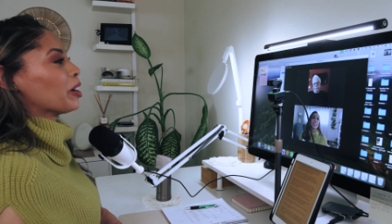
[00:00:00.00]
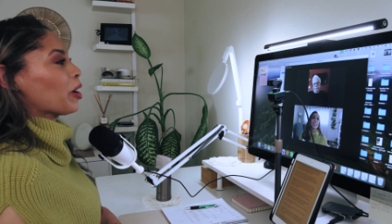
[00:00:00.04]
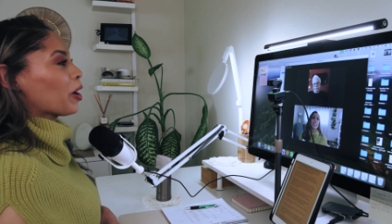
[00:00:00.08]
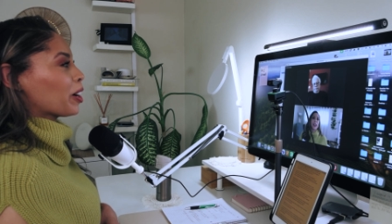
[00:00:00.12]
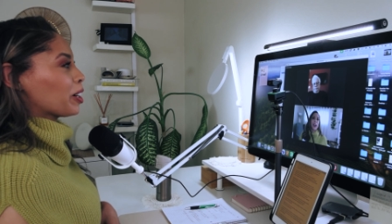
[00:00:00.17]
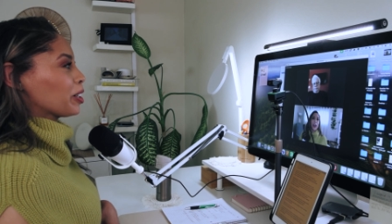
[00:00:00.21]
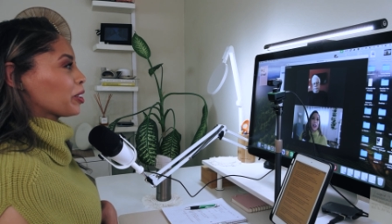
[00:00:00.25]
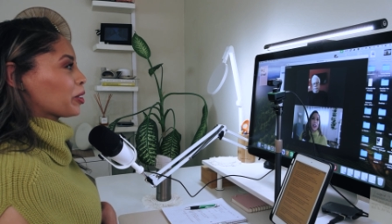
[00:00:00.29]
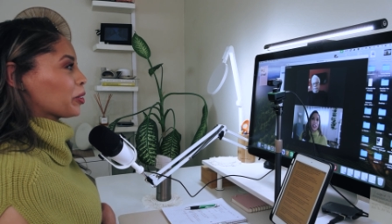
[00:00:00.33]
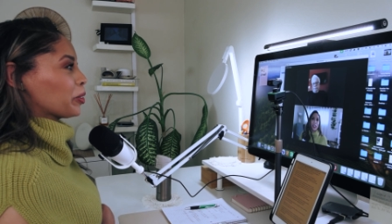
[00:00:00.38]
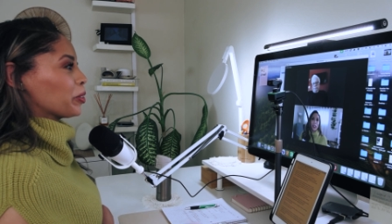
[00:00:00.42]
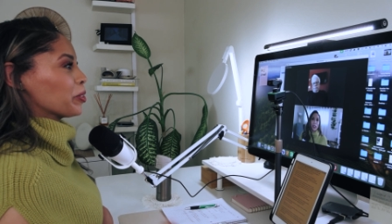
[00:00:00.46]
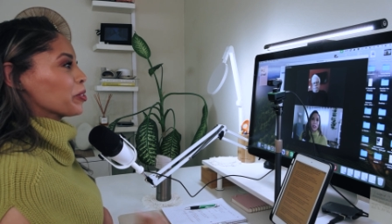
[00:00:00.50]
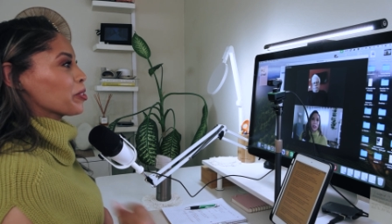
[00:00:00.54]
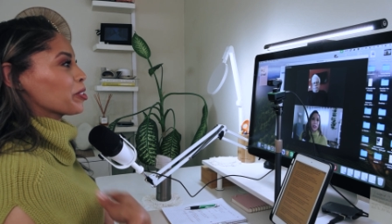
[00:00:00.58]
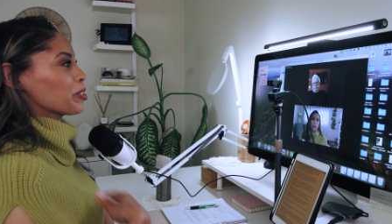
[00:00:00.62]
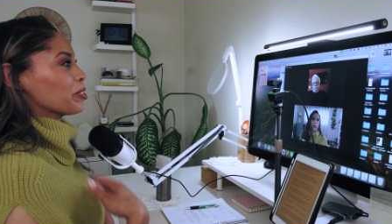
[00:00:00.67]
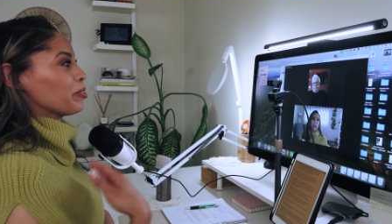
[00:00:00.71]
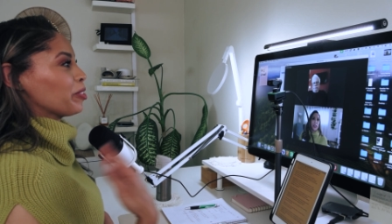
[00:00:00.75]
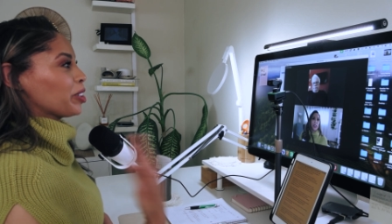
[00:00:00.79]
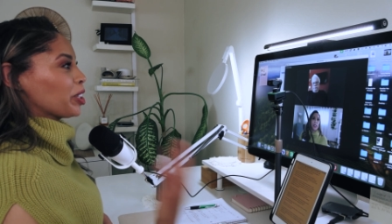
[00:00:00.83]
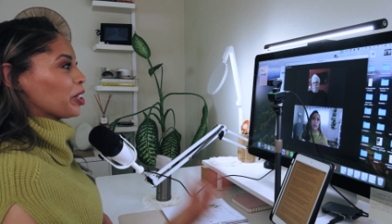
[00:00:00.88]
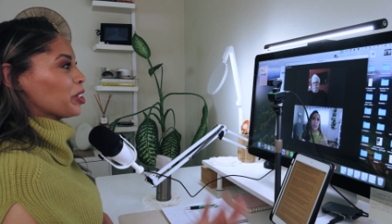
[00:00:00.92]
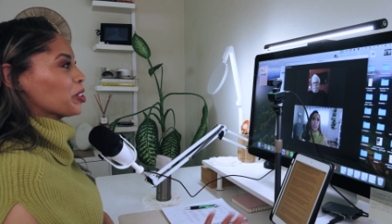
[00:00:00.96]
articles
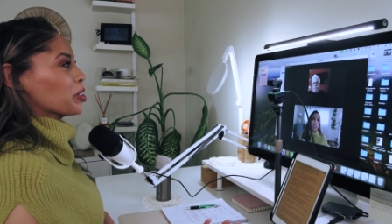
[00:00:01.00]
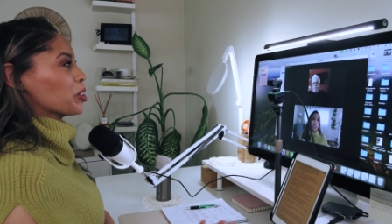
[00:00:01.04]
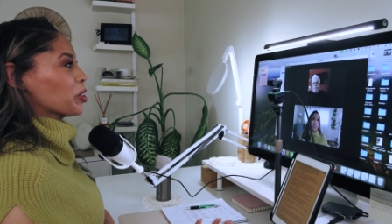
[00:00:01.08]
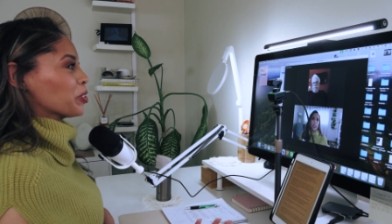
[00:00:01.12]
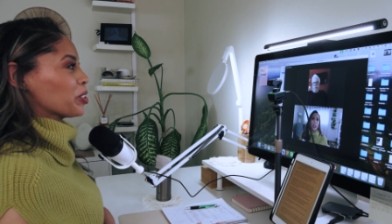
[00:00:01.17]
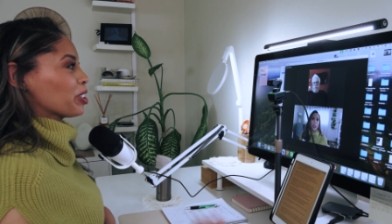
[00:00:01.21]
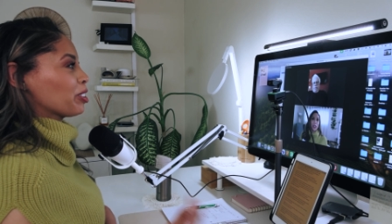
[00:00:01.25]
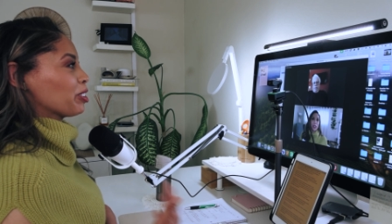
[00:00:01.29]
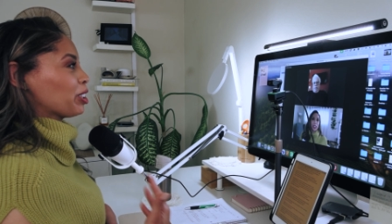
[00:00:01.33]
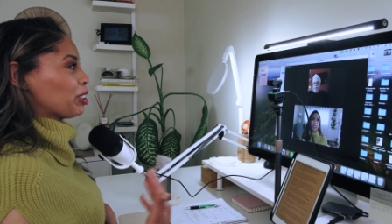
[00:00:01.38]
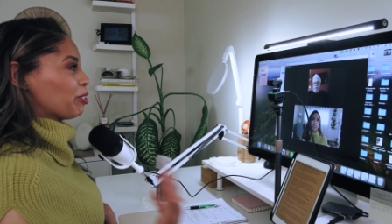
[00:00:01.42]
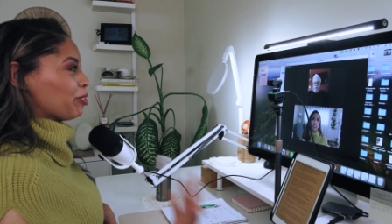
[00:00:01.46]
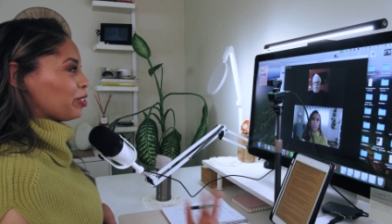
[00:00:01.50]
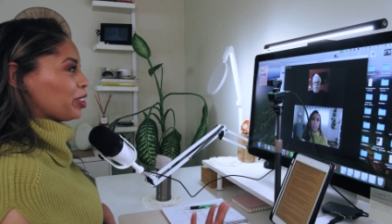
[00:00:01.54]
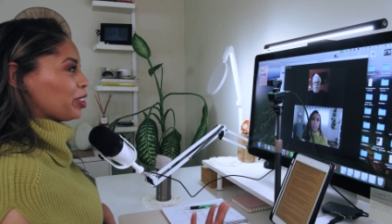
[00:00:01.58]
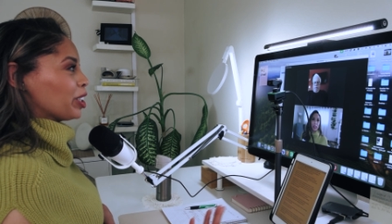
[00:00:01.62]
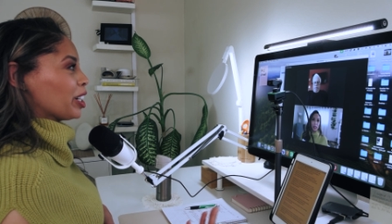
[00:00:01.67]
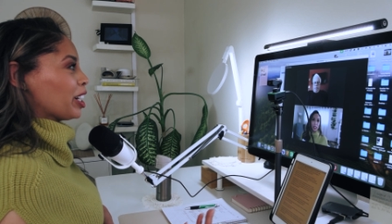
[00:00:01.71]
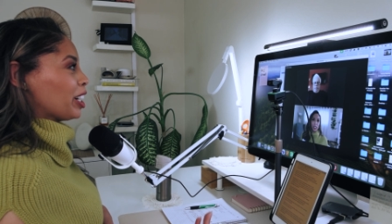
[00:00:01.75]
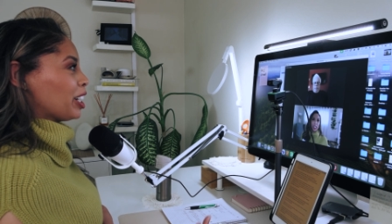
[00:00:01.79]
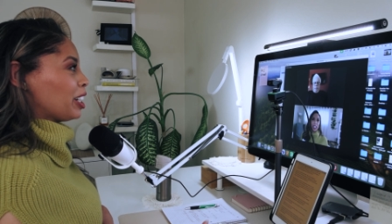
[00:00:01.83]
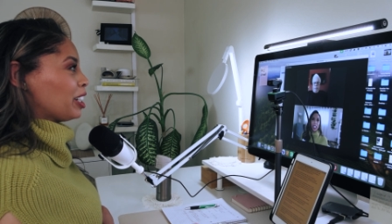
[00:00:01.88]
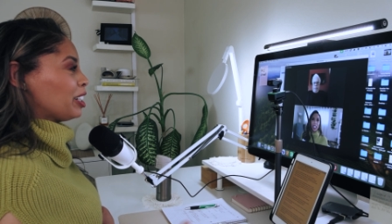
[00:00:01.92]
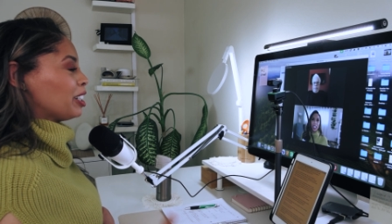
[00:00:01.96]
of any shows that you've
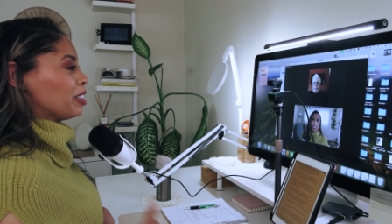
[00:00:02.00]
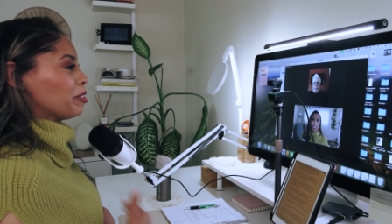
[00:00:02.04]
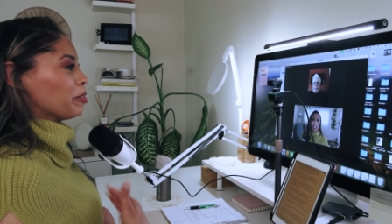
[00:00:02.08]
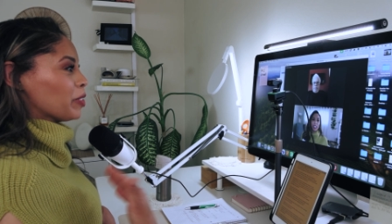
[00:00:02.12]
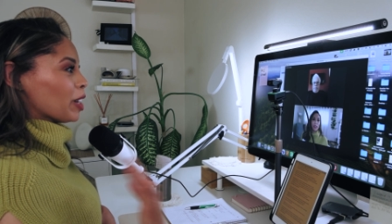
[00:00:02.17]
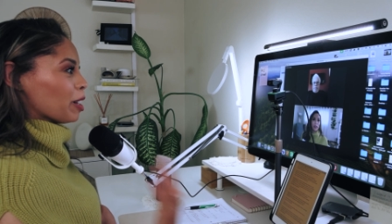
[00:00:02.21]
done